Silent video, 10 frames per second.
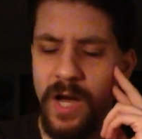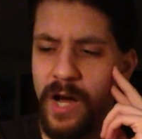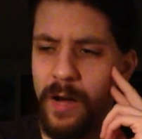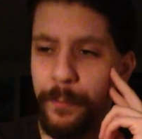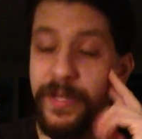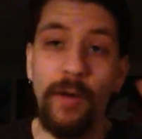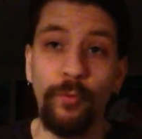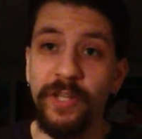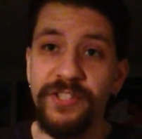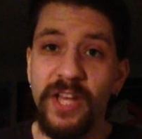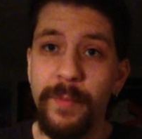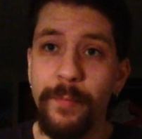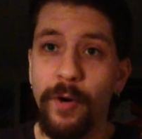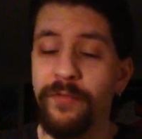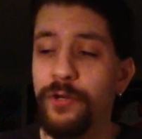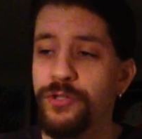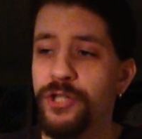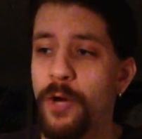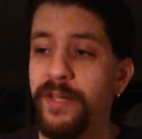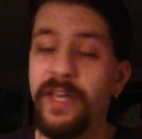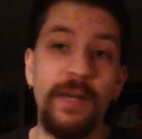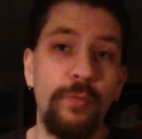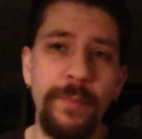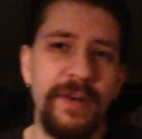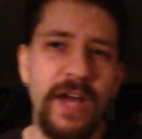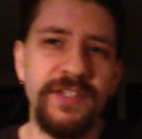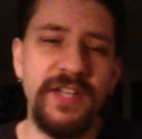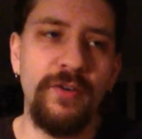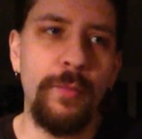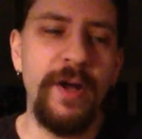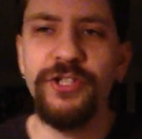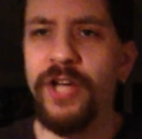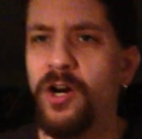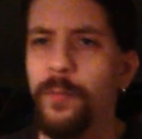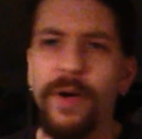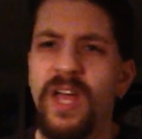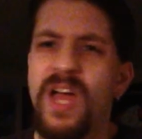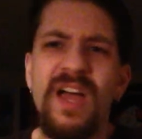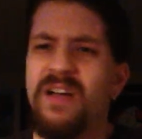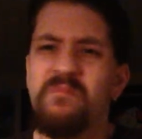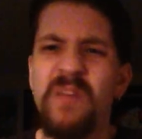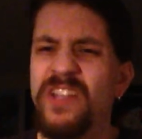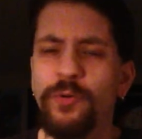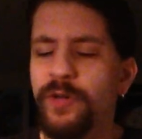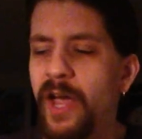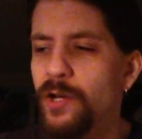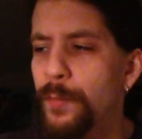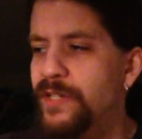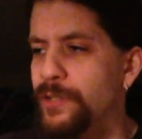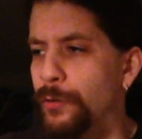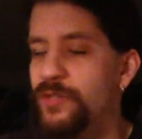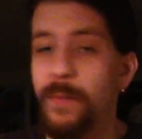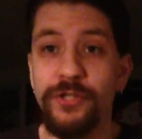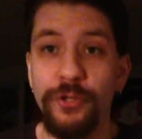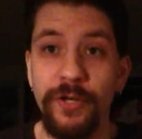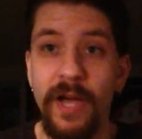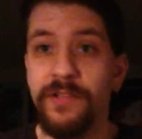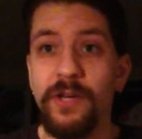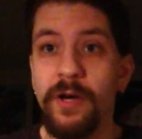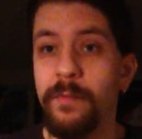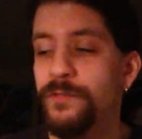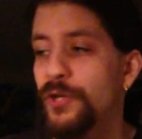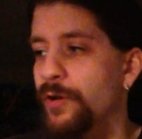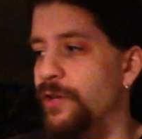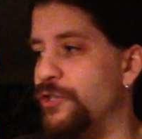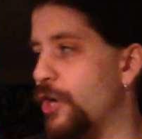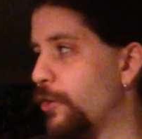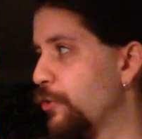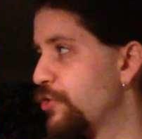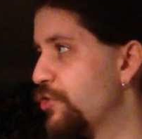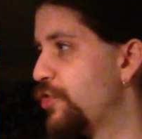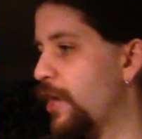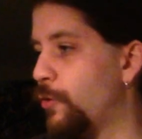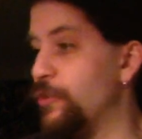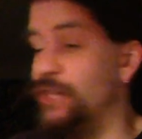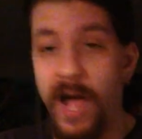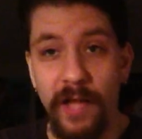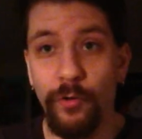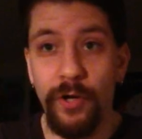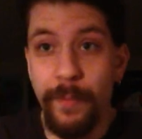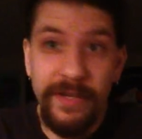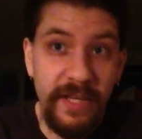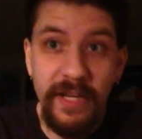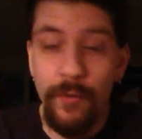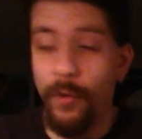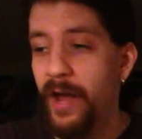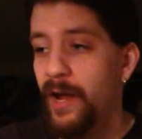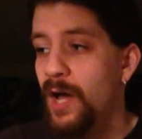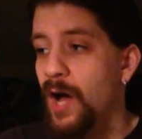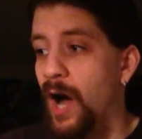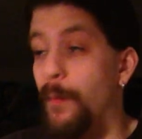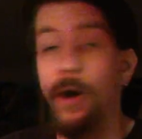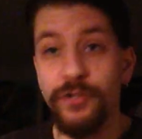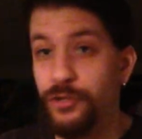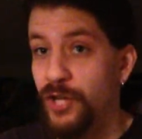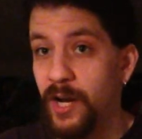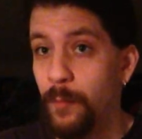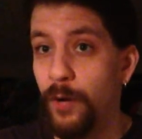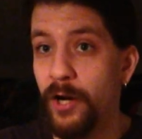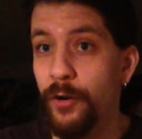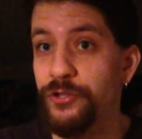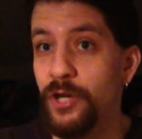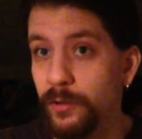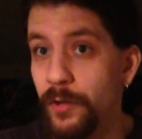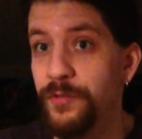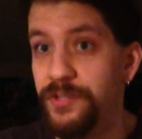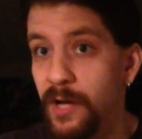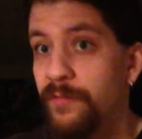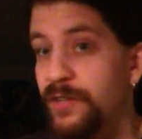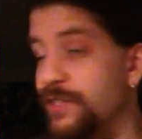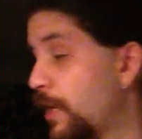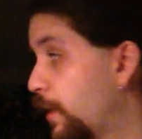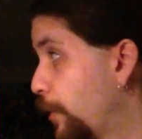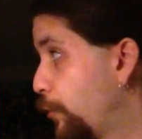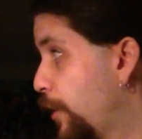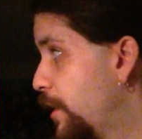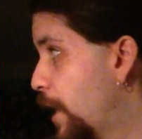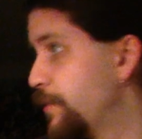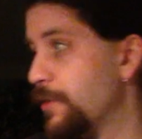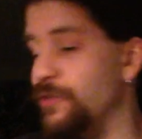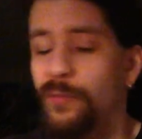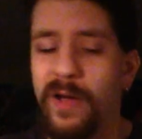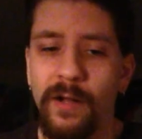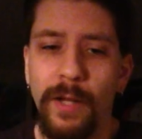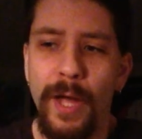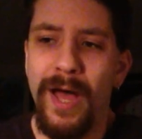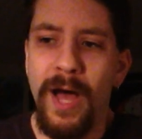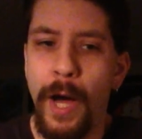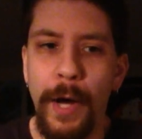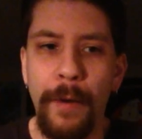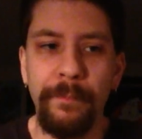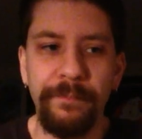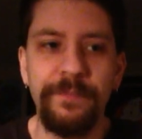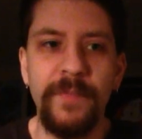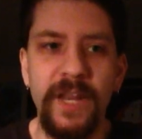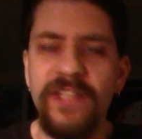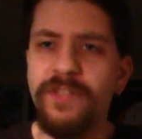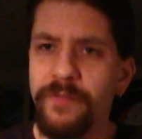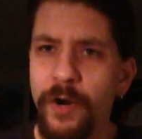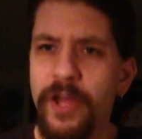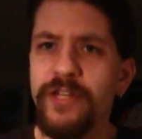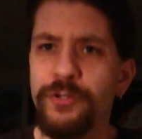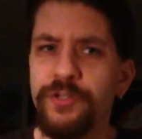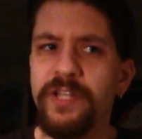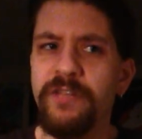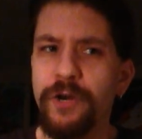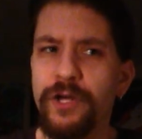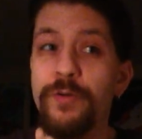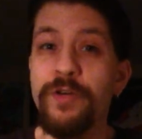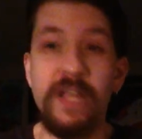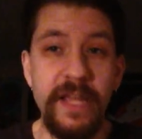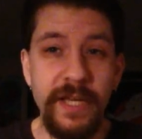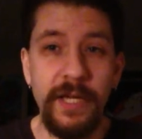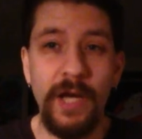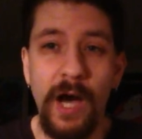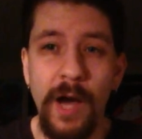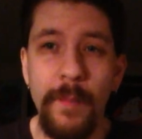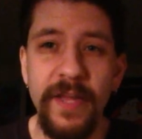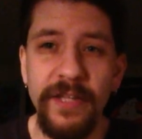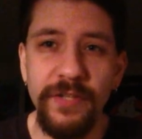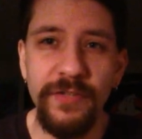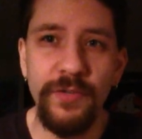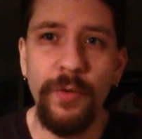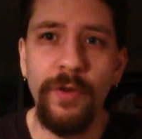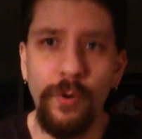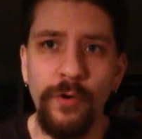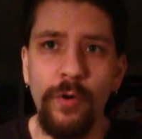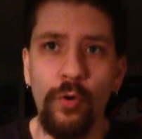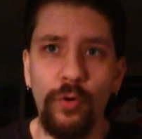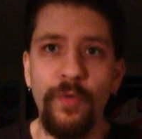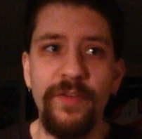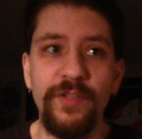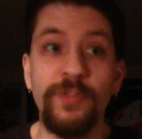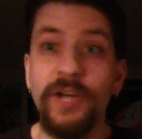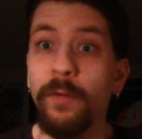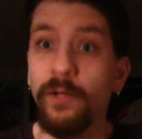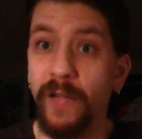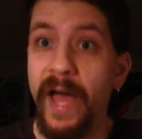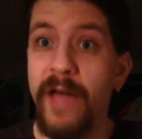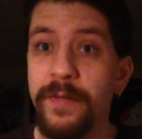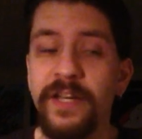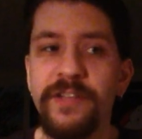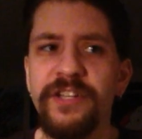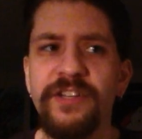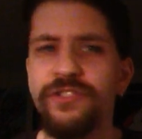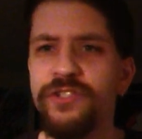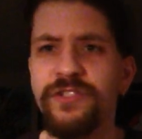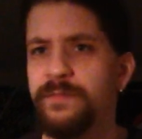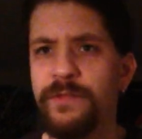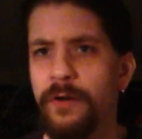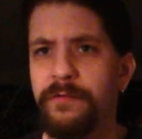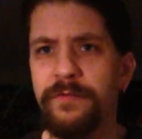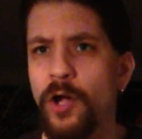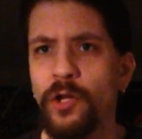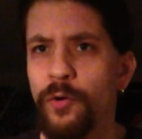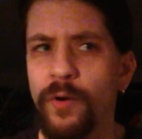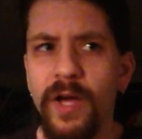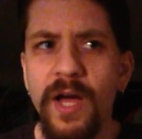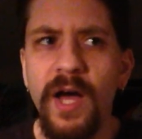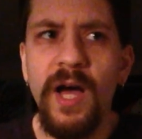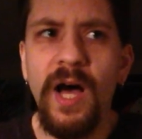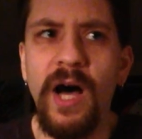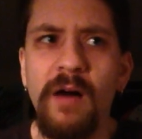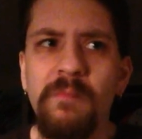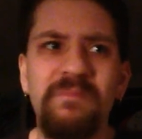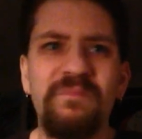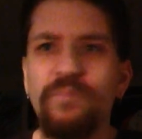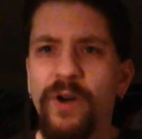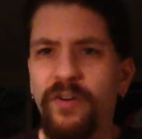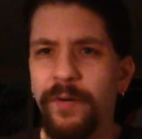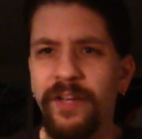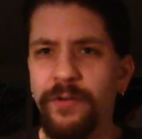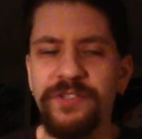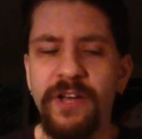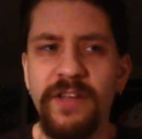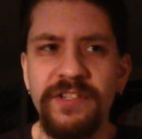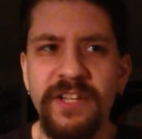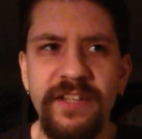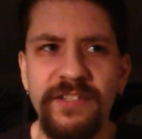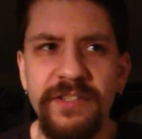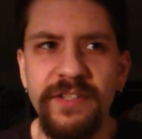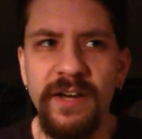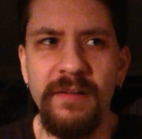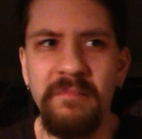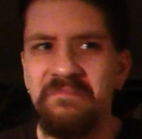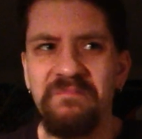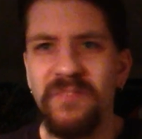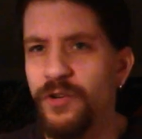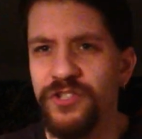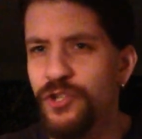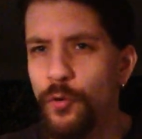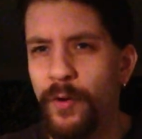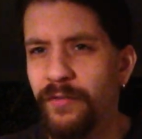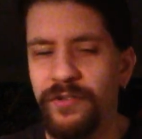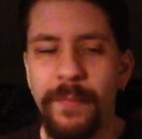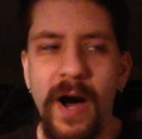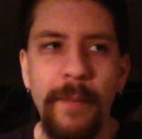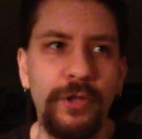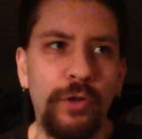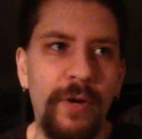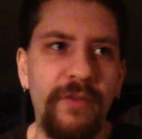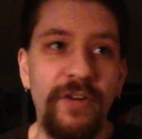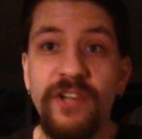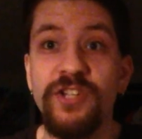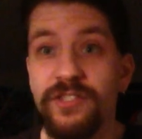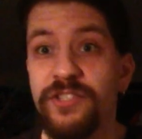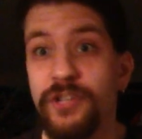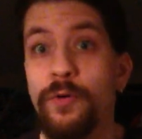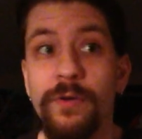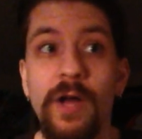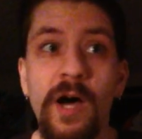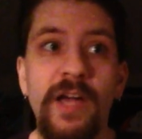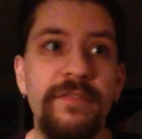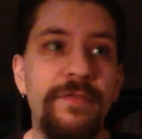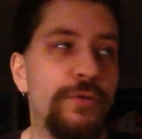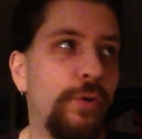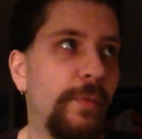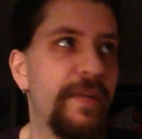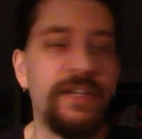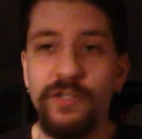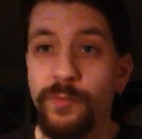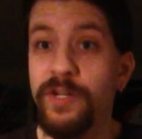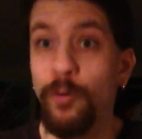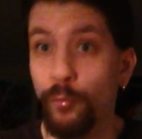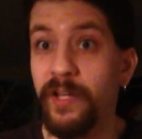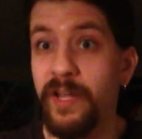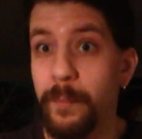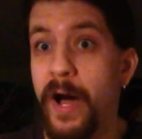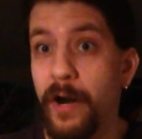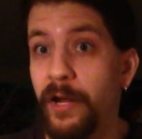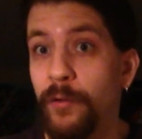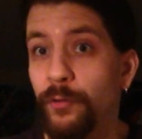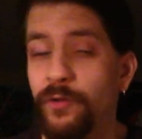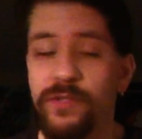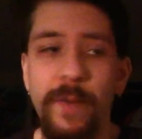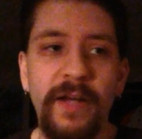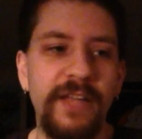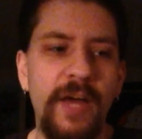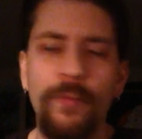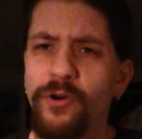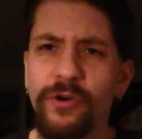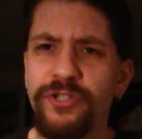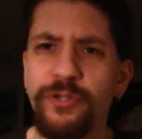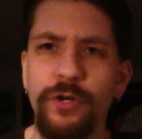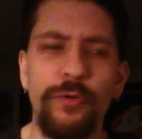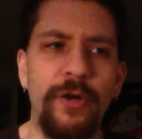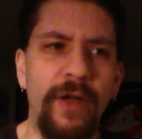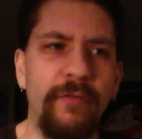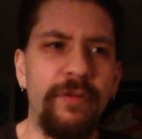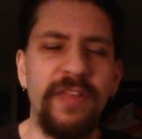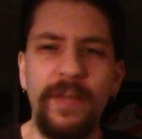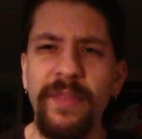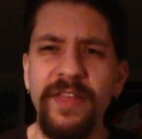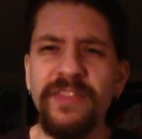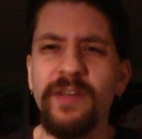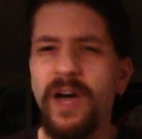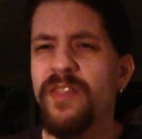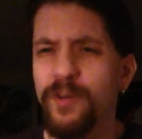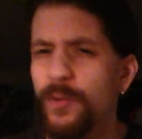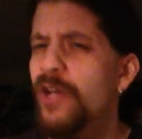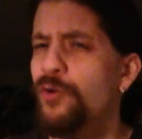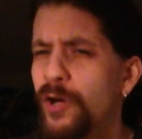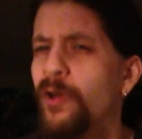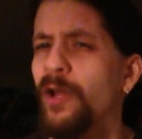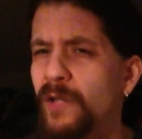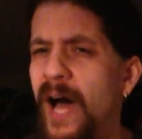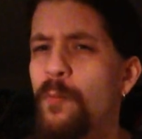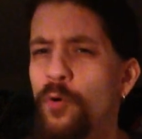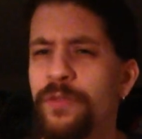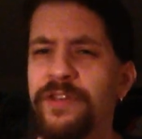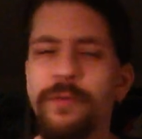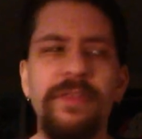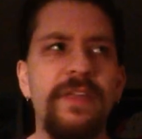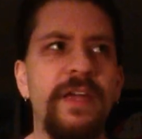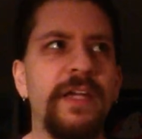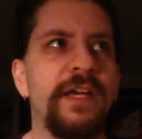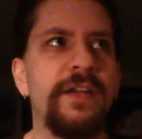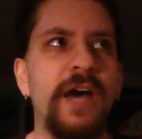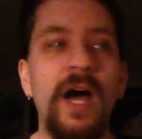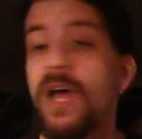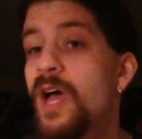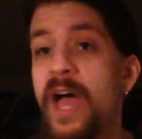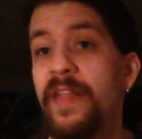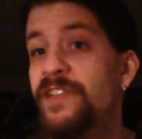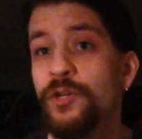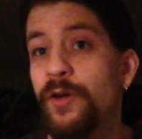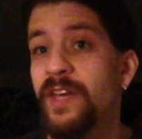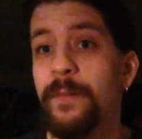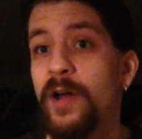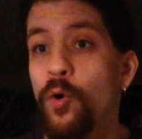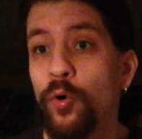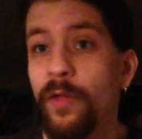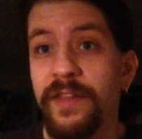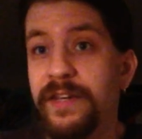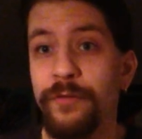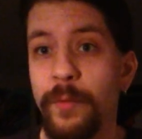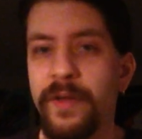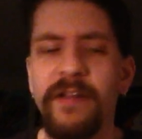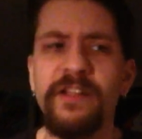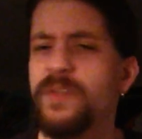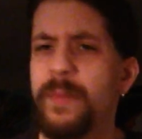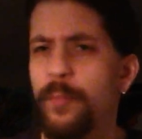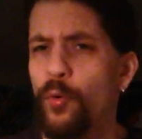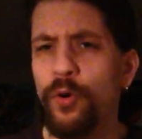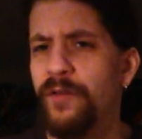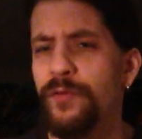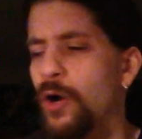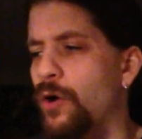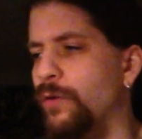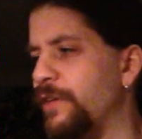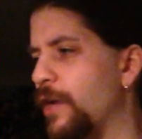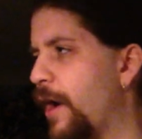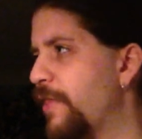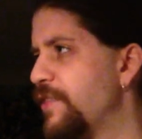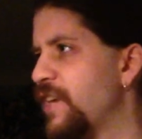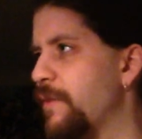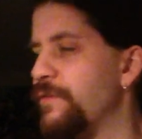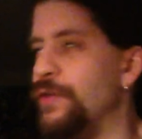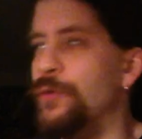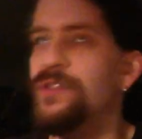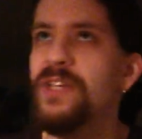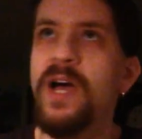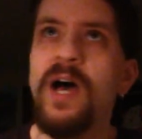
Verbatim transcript: Um, but yeah, really excited to be part of a new show again. It would have been nice to have it on my channel, but that's okay. No big deal. Just make sure you guys um, tune into Sean Erschen's channel, which I highly recommend anyway. Um, also, check out Bronco Juggalo's stuff. He's got a lot of great content as well. Um, and he has some very interesting, very unique uh, opinions on, on horror movies, which I'm glad because he doesn't just, you know, follow uh, what everybody else does, and he doesn't, uh, you know, just do whatever's popular or whatever. He actually has his own uh, individual opinions, which I really admire, and I really respect that. And we don't agree on everything, but I think the I think we agree on a lot more than you'd think. And uh, and that's the great thing about horror, with different opinions. It'd be boring if we all, you know, had the same views.